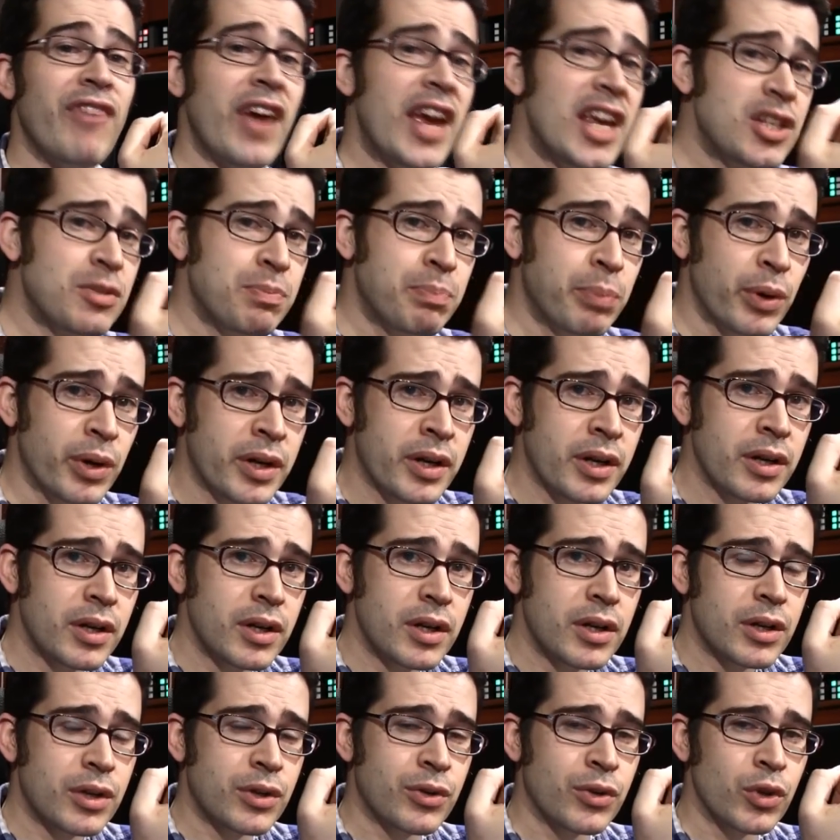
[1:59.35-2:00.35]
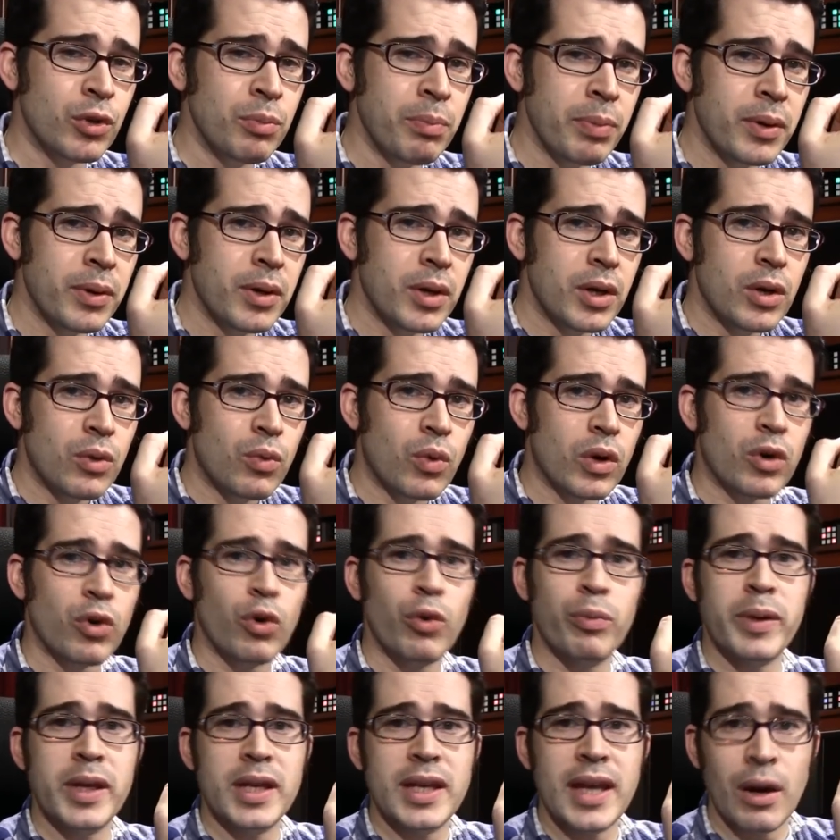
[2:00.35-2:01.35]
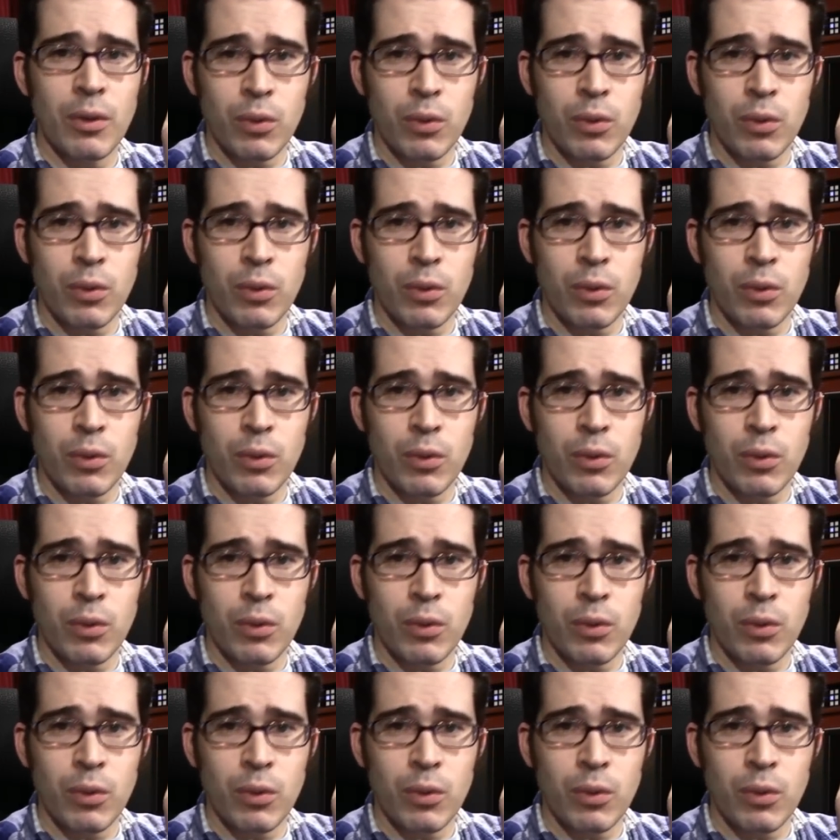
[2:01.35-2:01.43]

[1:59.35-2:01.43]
Facebook group where we'll be